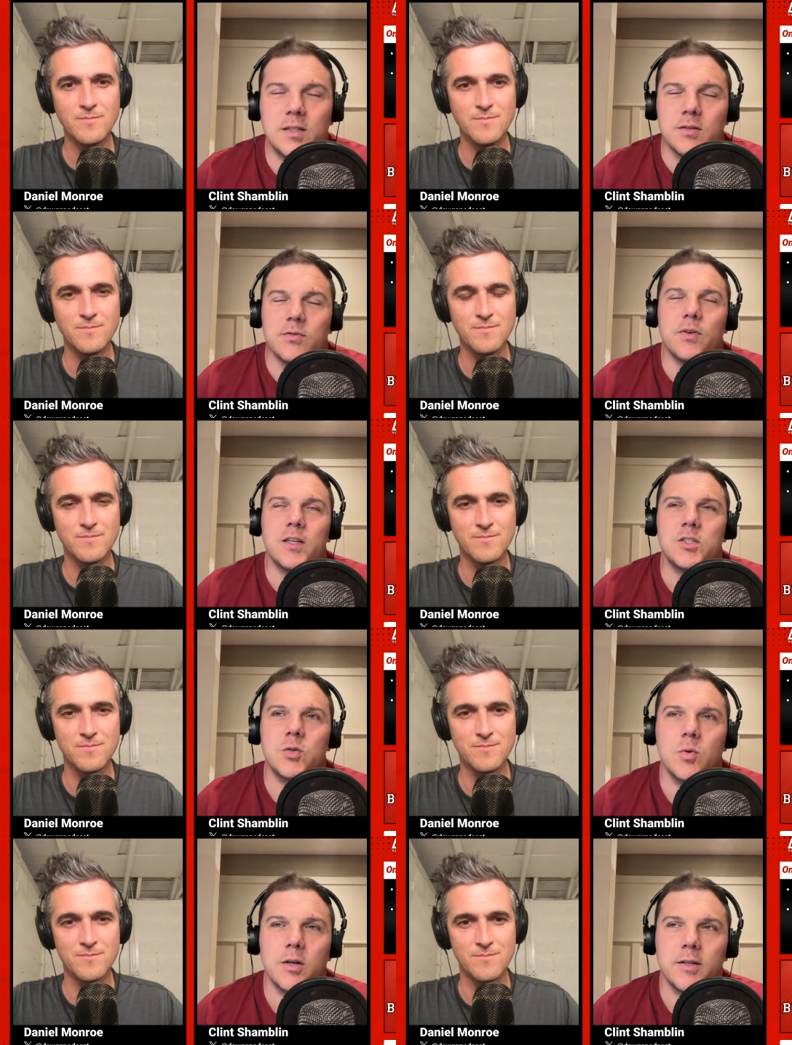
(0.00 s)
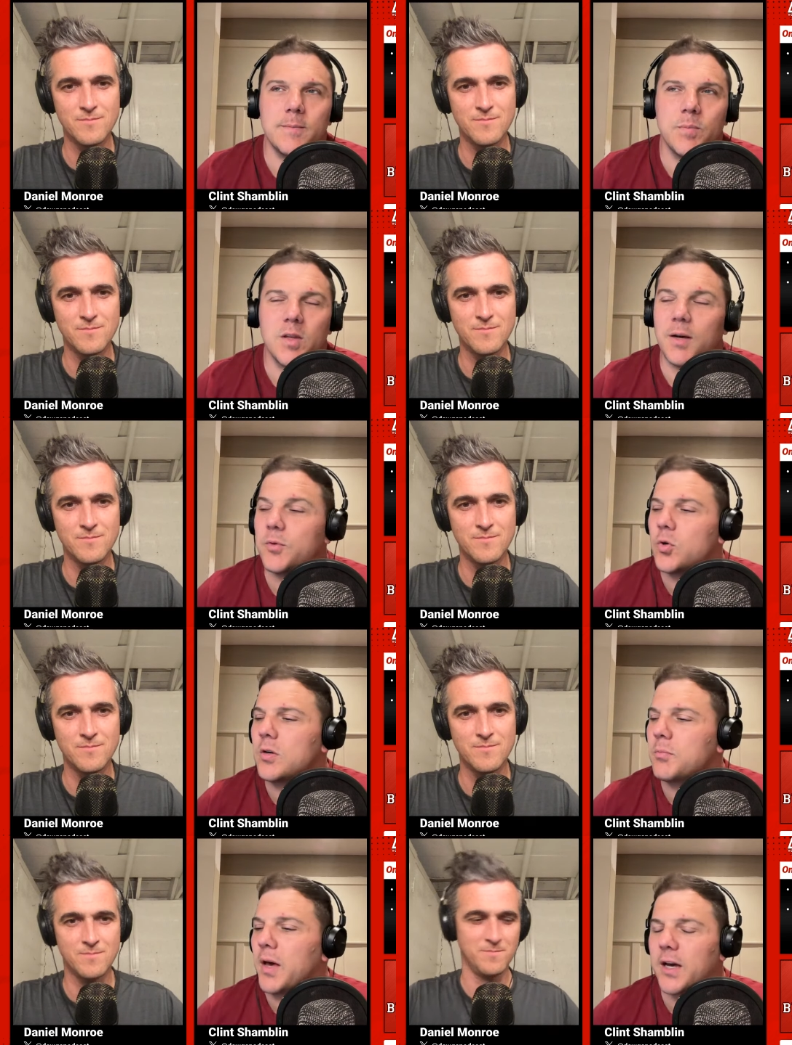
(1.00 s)
Speaker 1: to fight you on it, I'm going
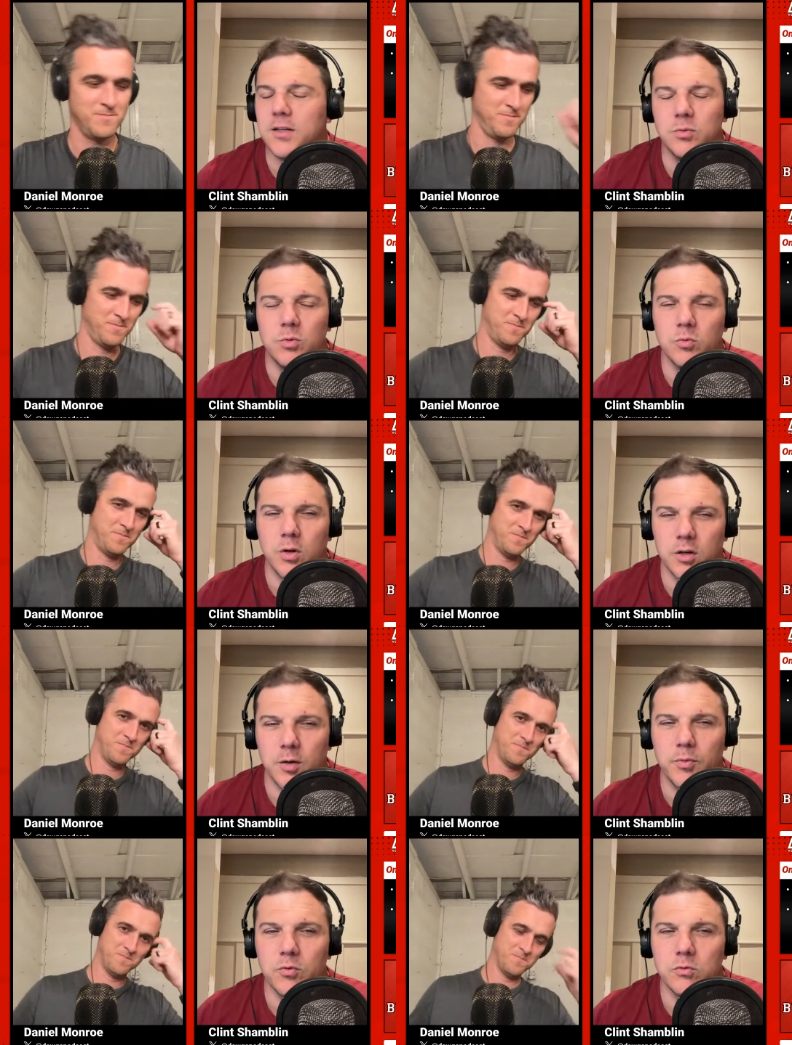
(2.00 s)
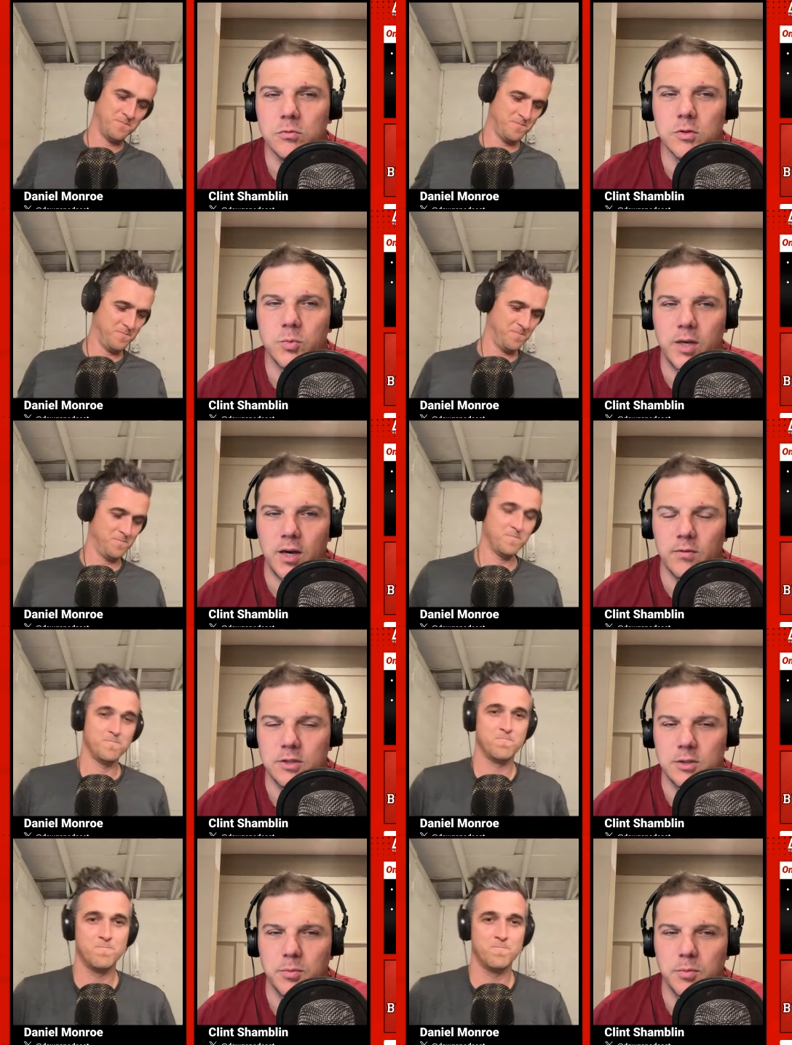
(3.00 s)
back to a, a couple rules we have on this